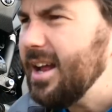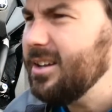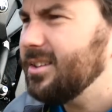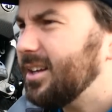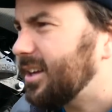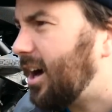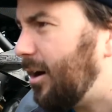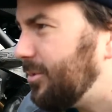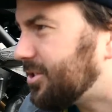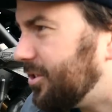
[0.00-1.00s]
had a lot of
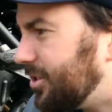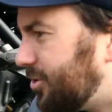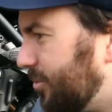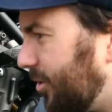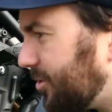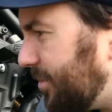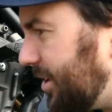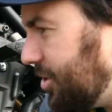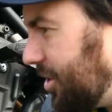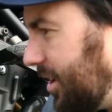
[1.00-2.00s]
comments though that TwoBros
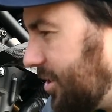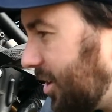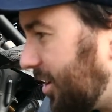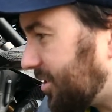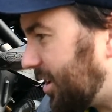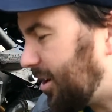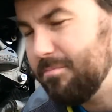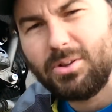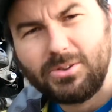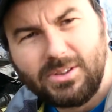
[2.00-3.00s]
made shitty exhaust, and it
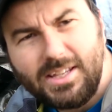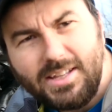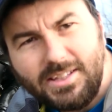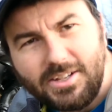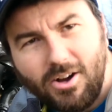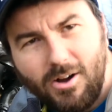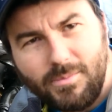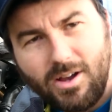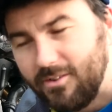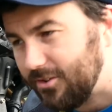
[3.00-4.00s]
completely caught
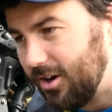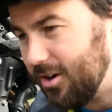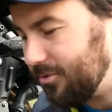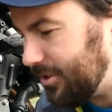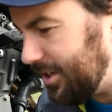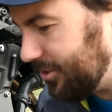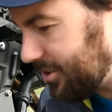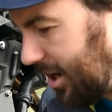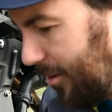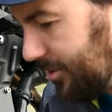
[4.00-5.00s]
me off guard reading
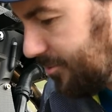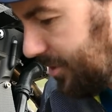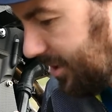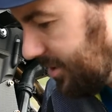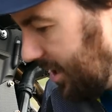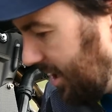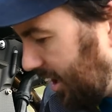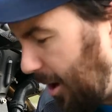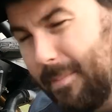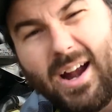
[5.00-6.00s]
those comments, because
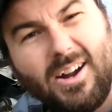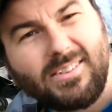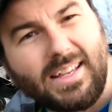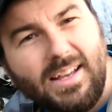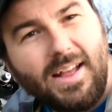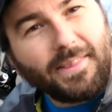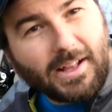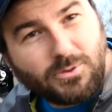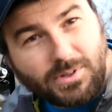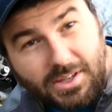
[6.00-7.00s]
apparently
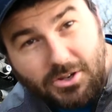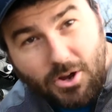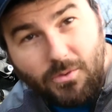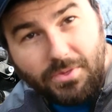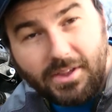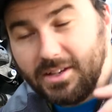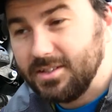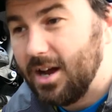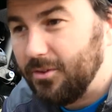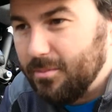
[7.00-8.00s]
that's one of the known
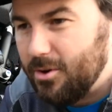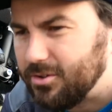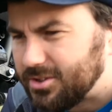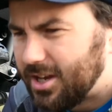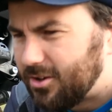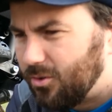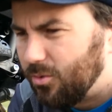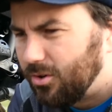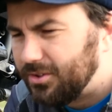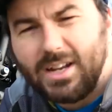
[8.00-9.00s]
things now in the motorcycle
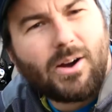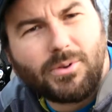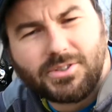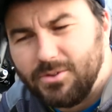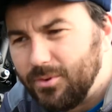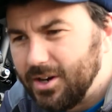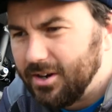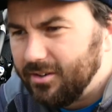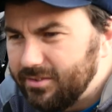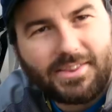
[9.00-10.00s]
world that I wasn't
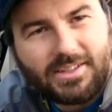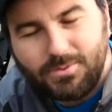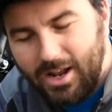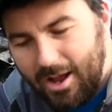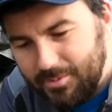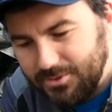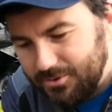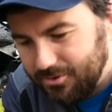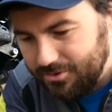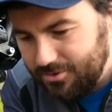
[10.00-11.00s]
aware of. I think that's what happens
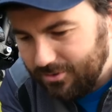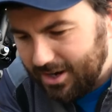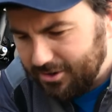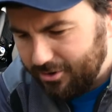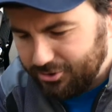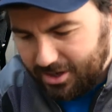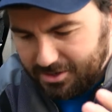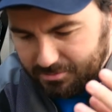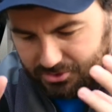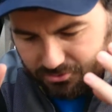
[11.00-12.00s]
when you're a new rider. You're trying
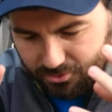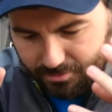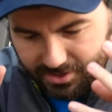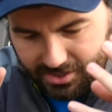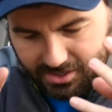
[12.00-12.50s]
to absorb